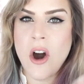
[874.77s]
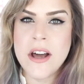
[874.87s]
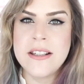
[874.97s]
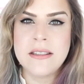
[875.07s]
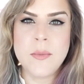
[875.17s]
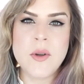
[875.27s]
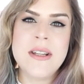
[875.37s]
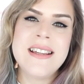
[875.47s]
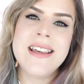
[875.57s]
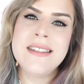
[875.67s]
Honest
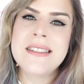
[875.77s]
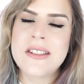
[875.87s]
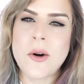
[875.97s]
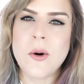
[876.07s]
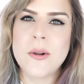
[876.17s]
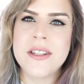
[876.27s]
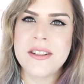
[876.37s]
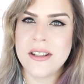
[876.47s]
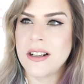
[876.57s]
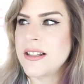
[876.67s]
Beauty is sold in
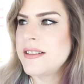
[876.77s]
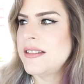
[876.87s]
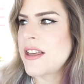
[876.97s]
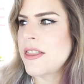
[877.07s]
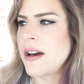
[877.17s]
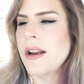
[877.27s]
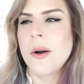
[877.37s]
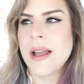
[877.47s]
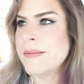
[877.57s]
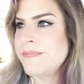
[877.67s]
Douglas, I thought,
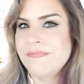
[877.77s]
okay,